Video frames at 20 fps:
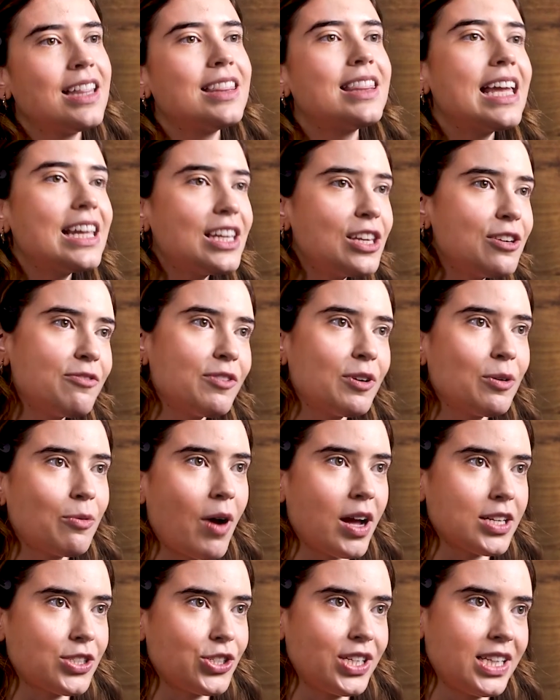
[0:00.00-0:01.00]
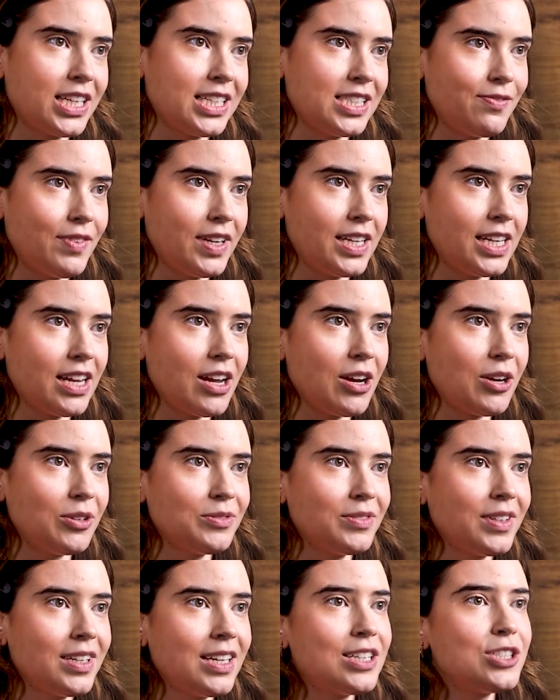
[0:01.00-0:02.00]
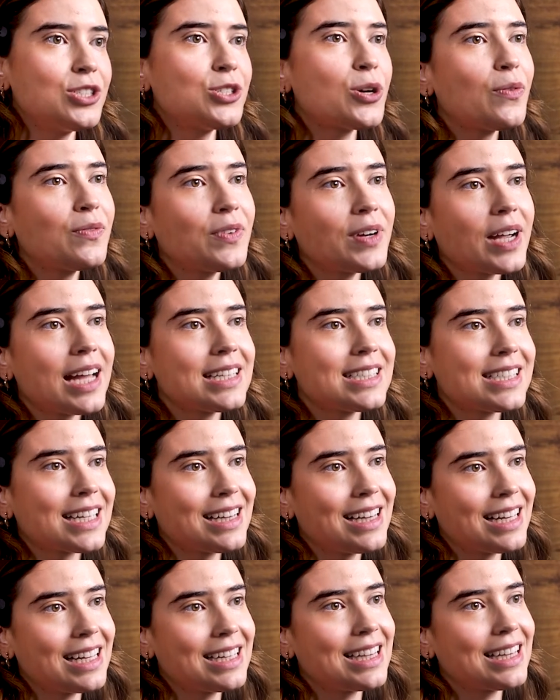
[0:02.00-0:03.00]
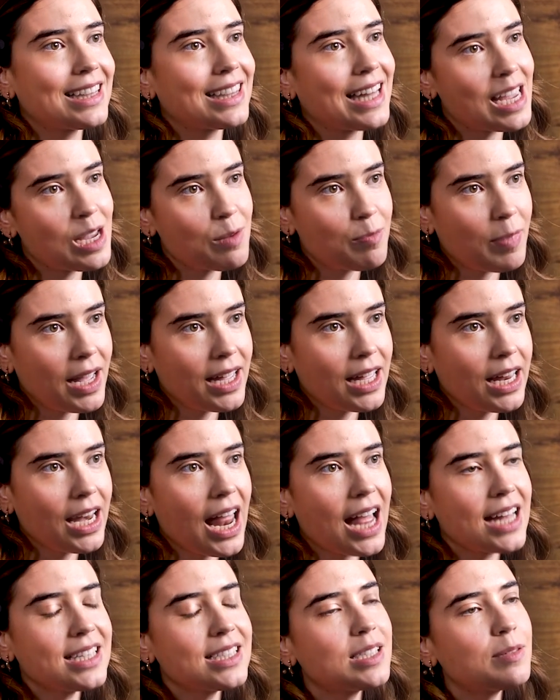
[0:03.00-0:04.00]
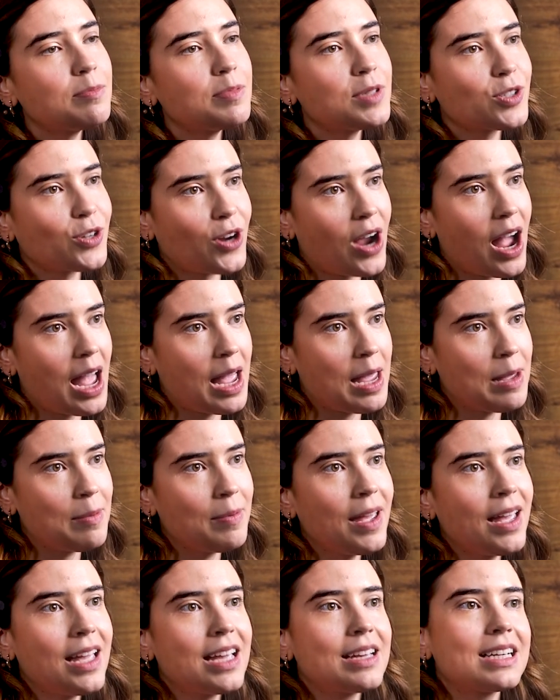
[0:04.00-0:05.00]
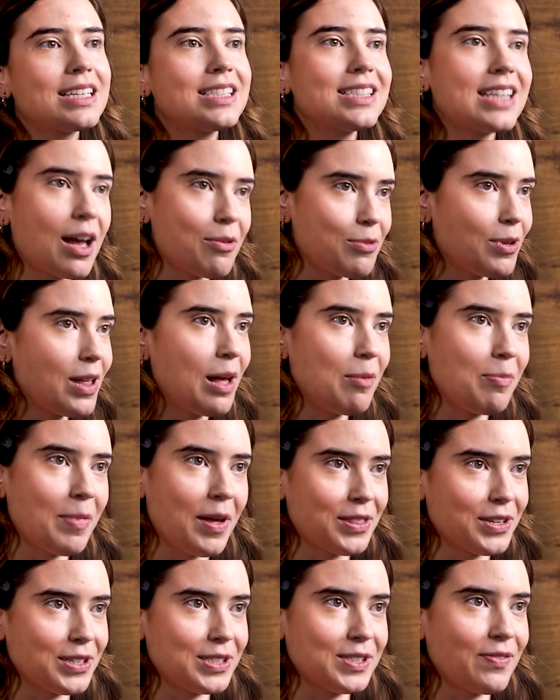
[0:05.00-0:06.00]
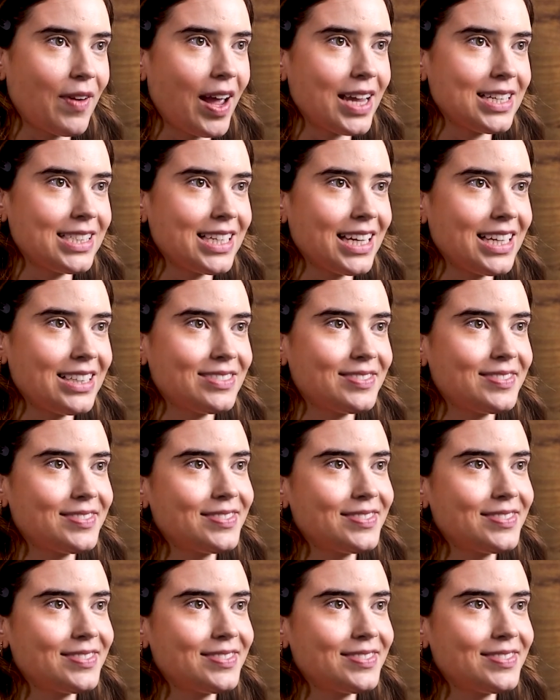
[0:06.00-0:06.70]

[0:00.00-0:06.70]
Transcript: Thank you for watching this video. Don't forget to click the like button and subscribe because that will help others find it.